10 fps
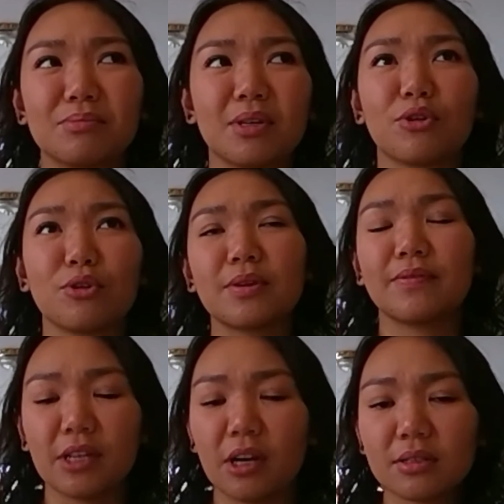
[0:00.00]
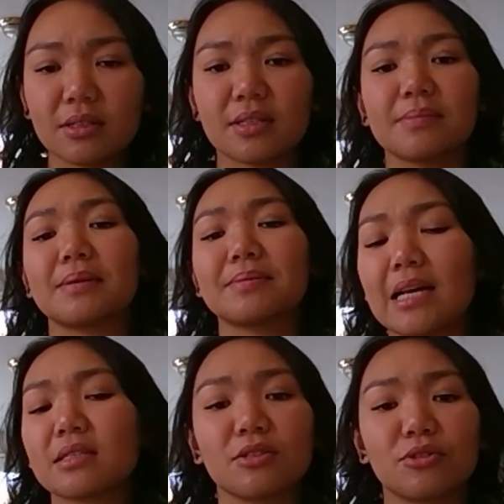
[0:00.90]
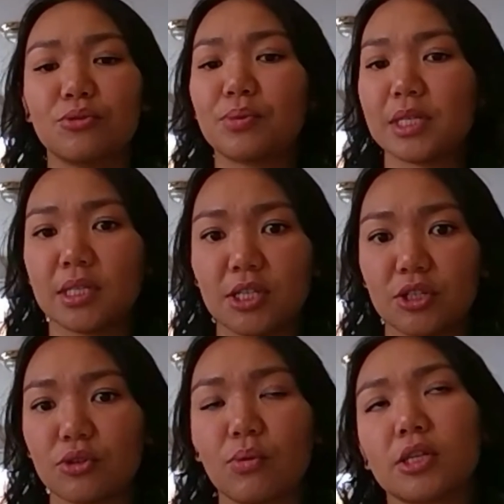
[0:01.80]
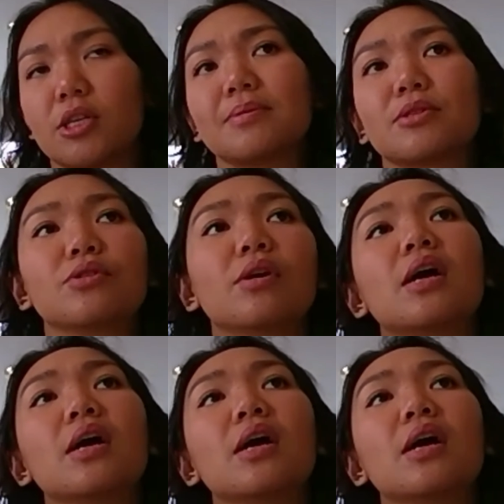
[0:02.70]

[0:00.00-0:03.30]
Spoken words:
groups of adults sometimes ask us to do presentations or workshops too.